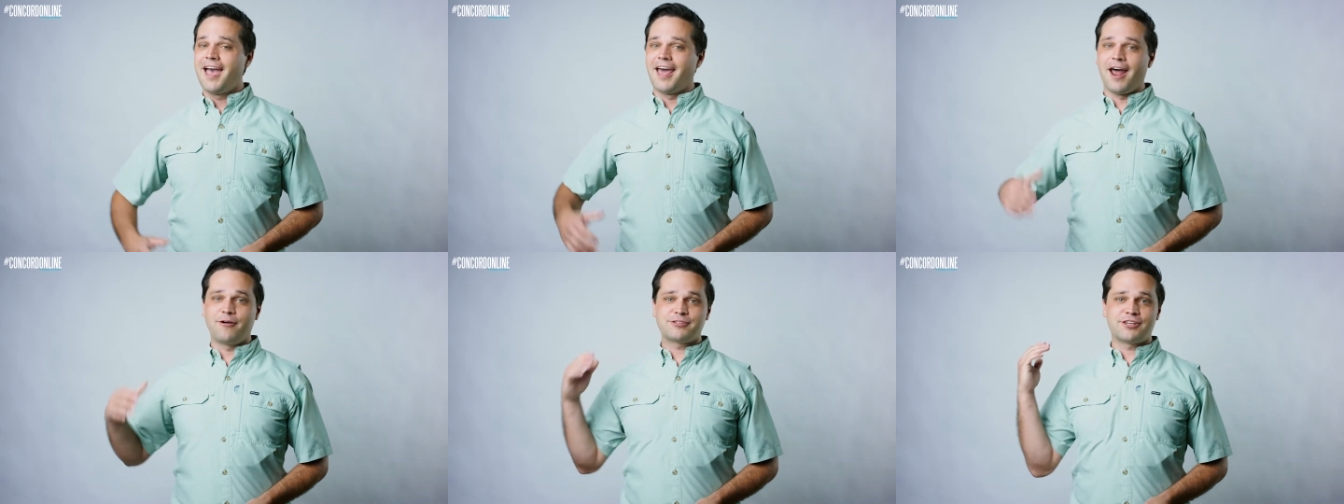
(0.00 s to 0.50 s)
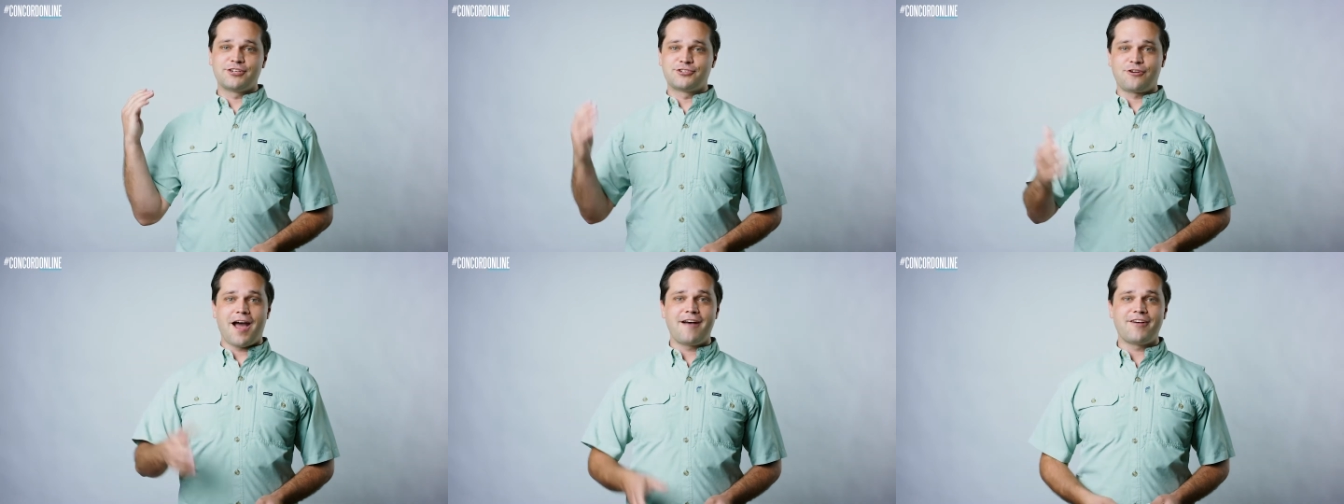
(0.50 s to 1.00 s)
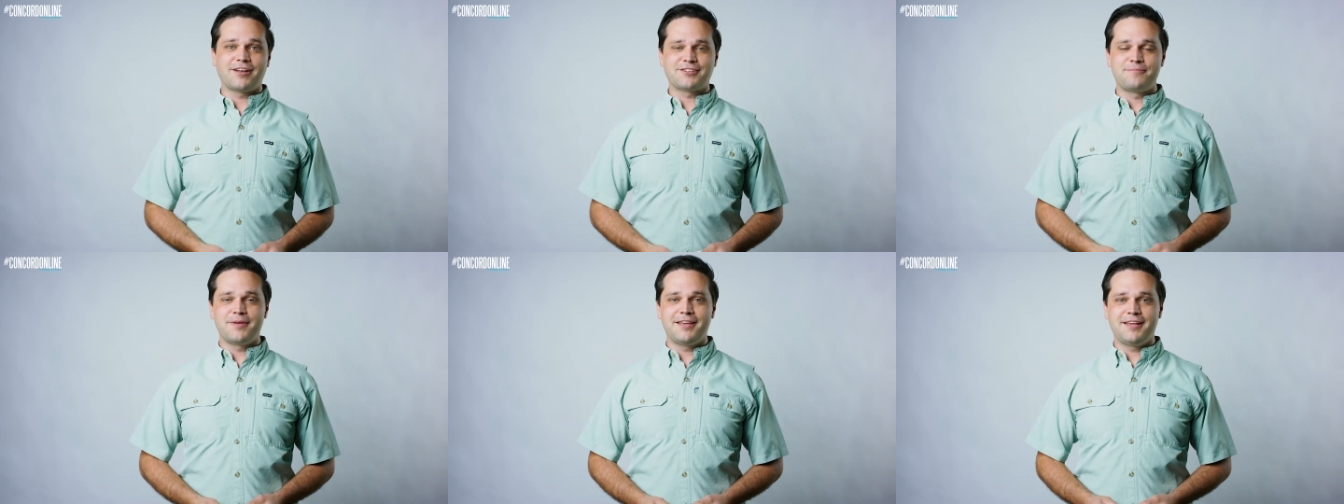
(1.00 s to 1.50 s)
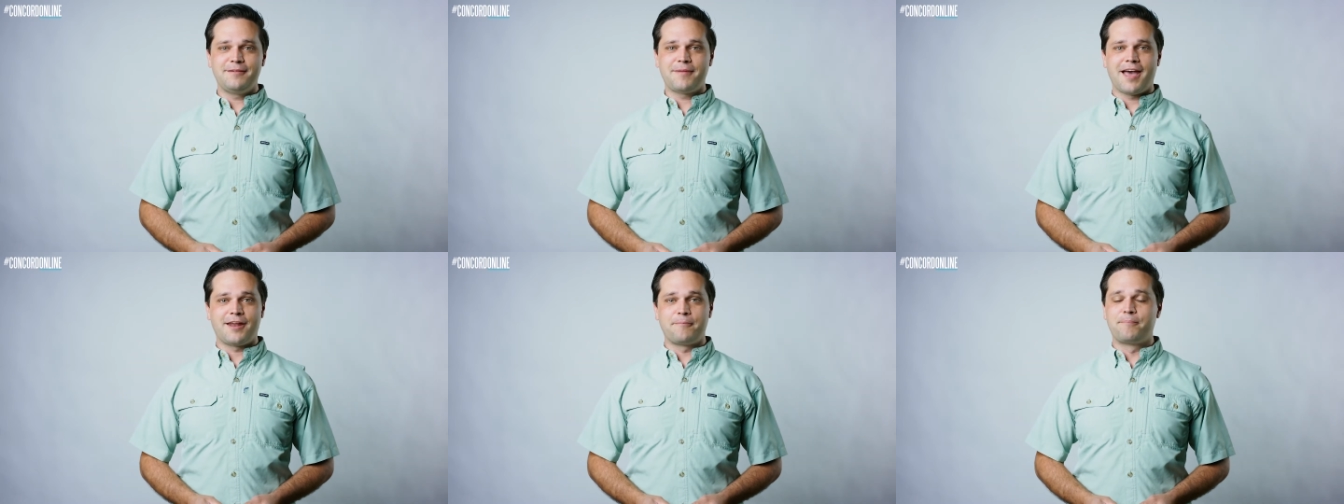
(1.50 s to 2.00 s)
And I was going to drive out to meet him
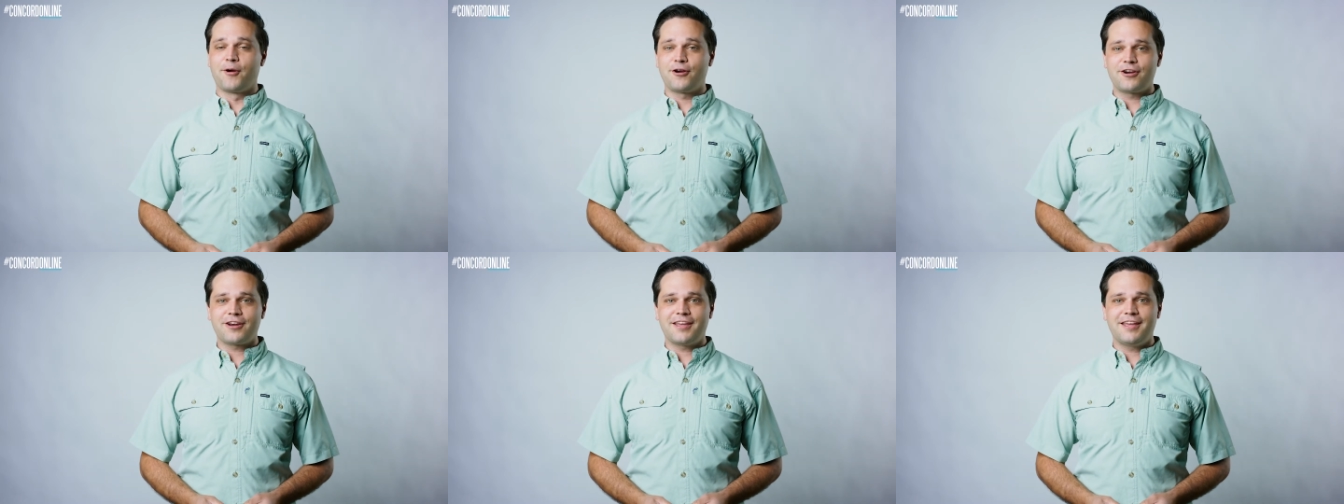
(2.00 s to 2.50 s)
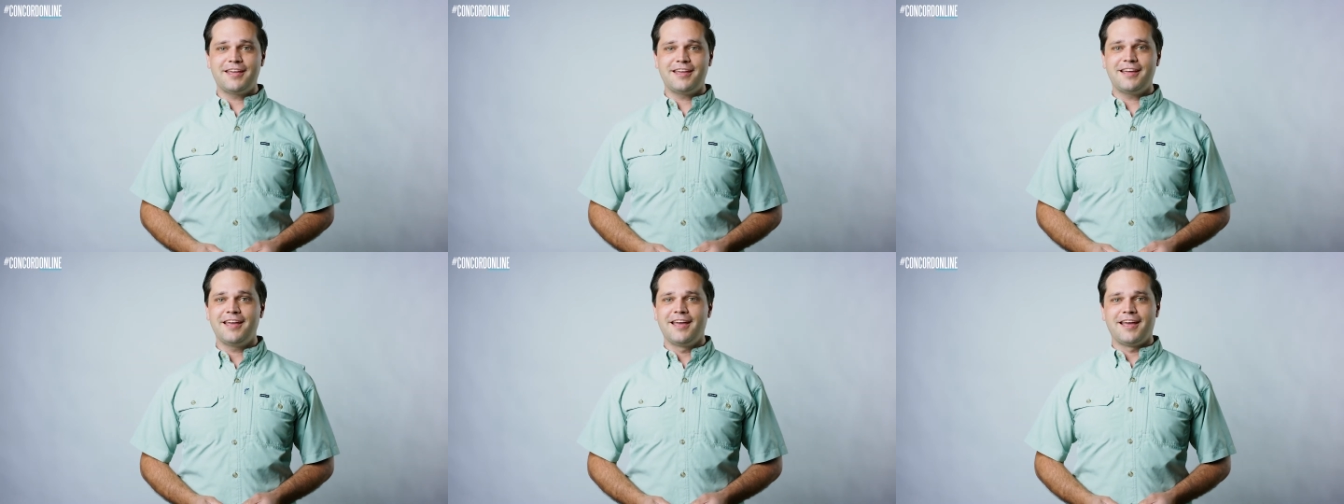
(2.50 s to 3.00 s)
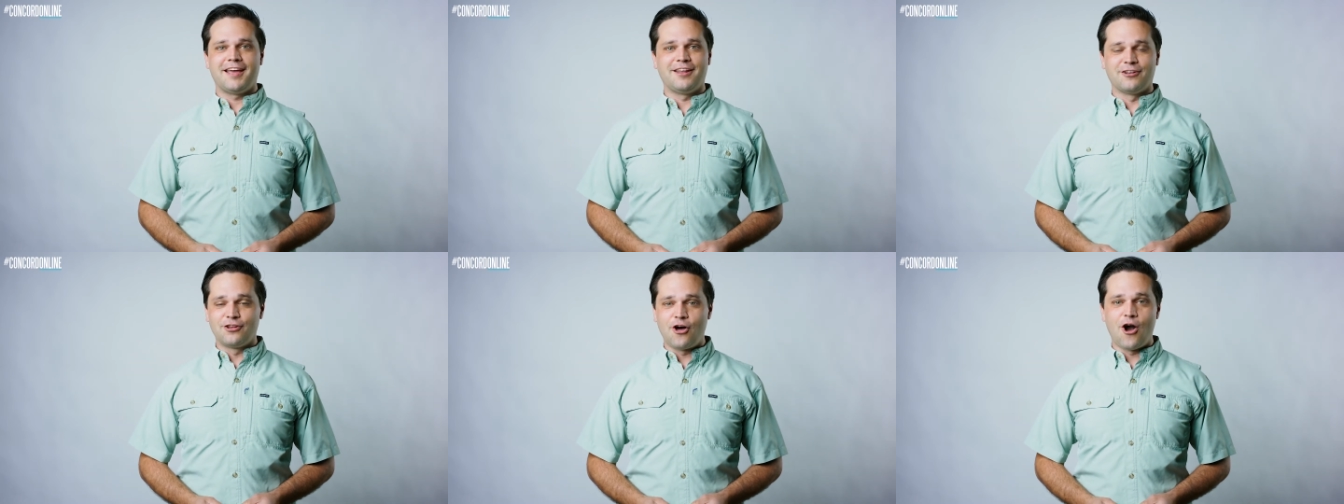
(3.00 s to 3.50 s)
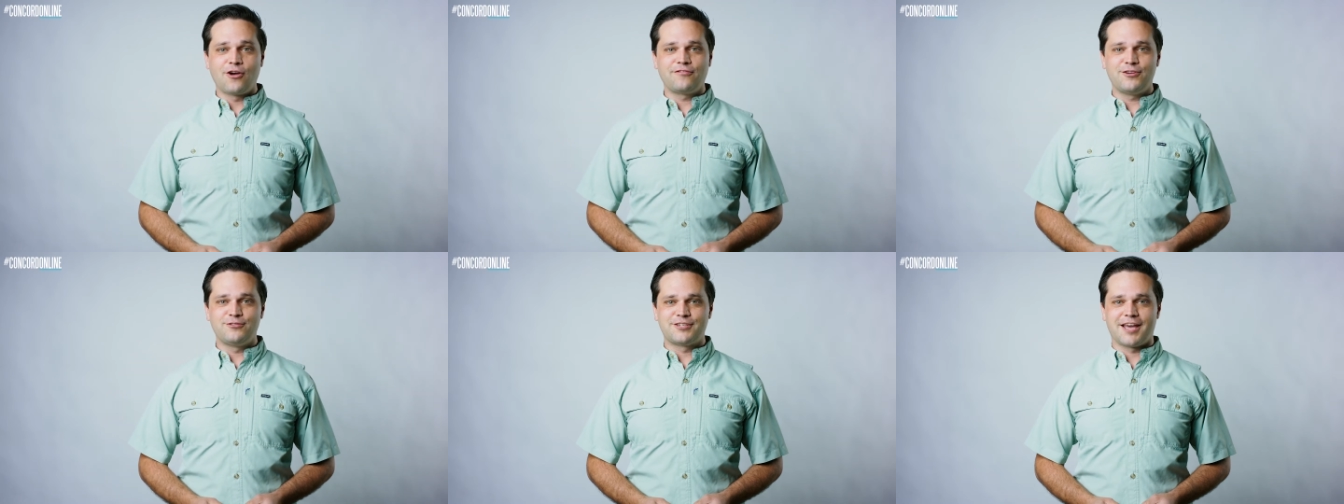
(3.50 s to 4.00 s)
at a Burger King in
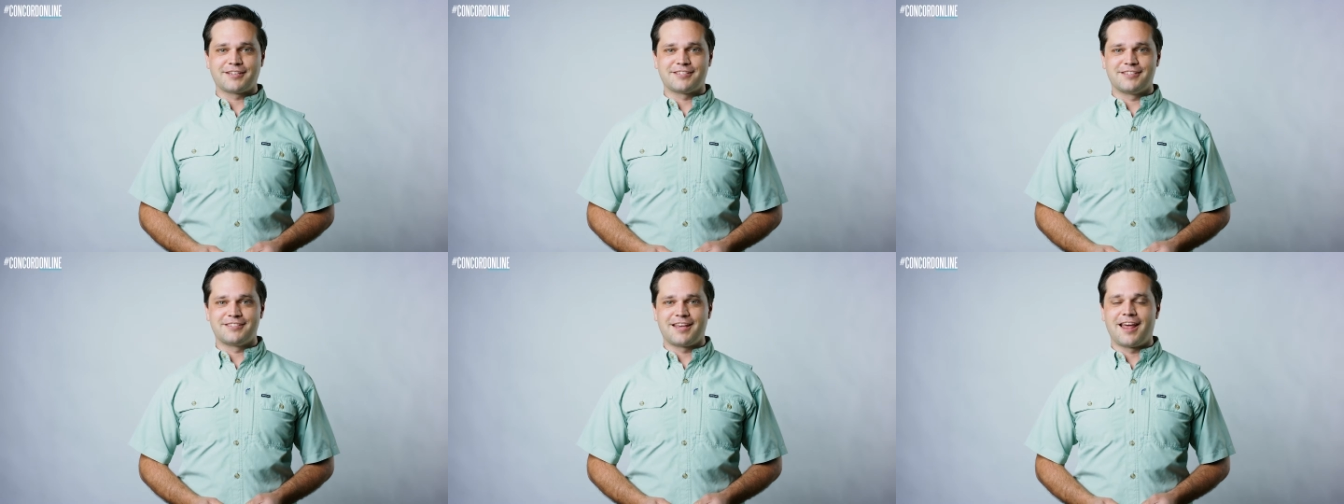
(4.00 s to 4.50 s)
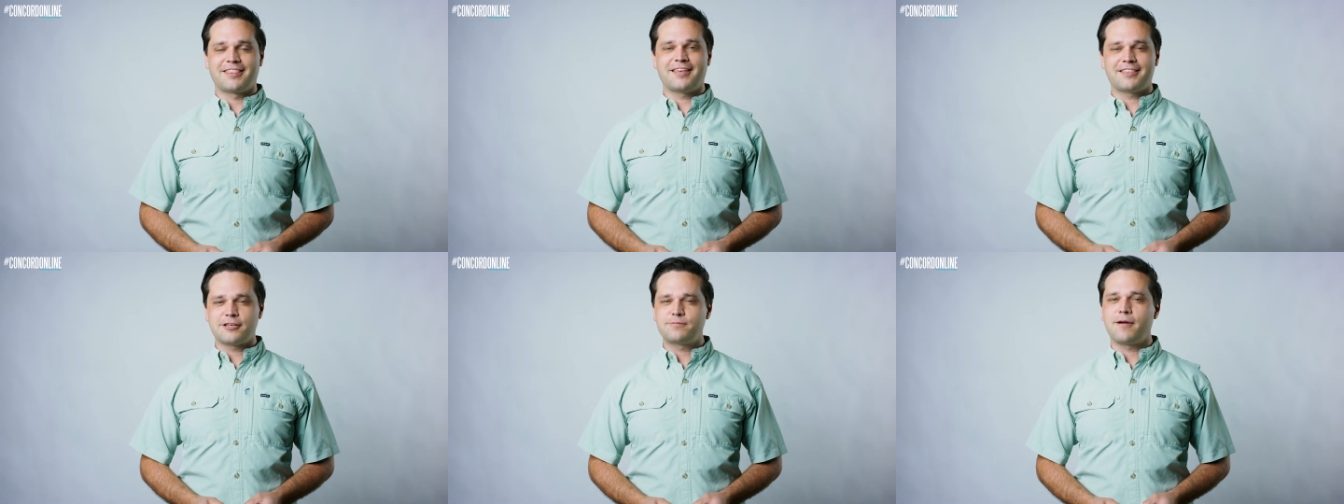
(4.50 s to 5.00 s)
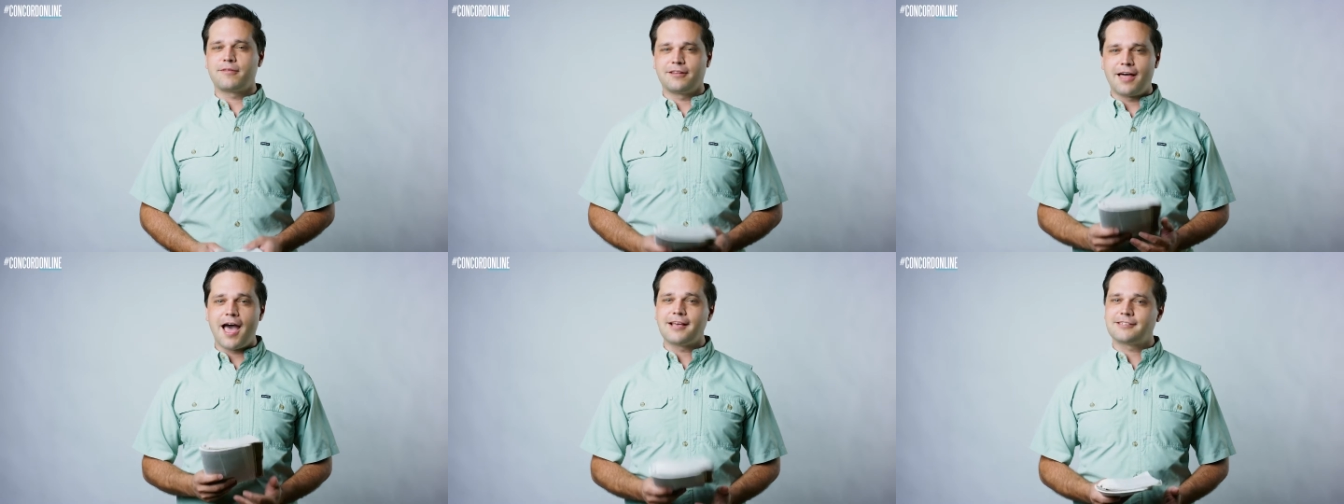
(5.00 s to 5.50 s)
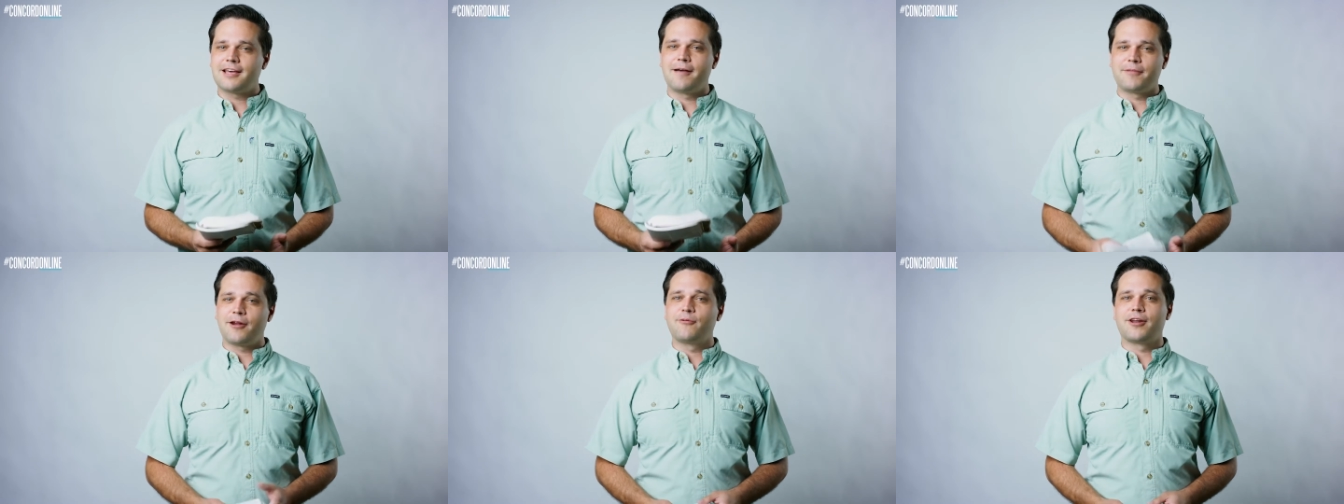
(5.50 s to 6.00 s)
Longview, Texas. And I think that's probably the last
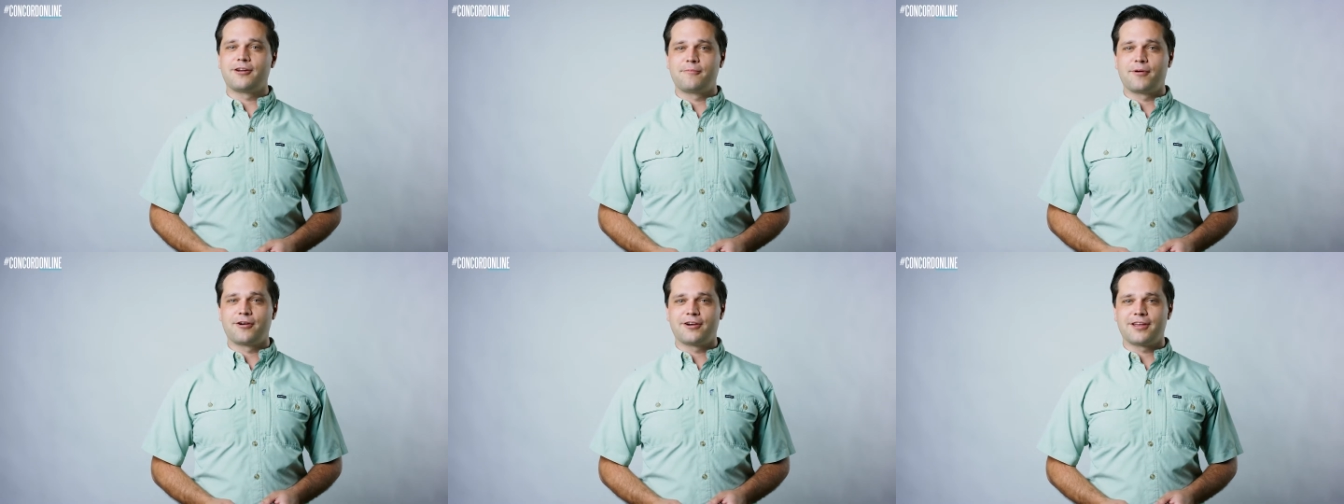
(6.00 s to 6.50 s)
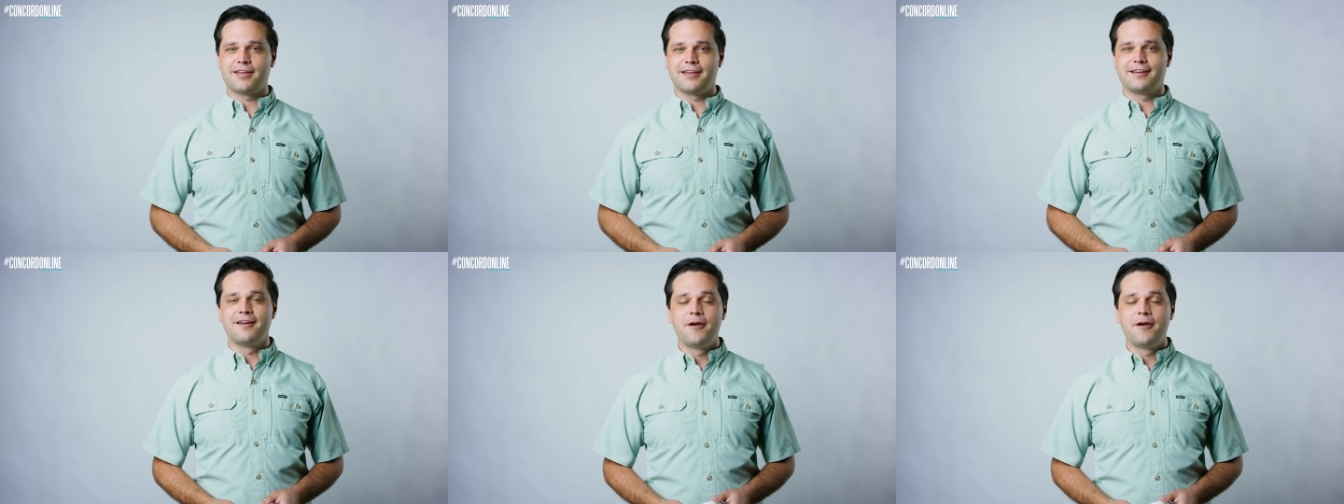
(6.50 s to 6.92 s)
time that I went in a Burger King.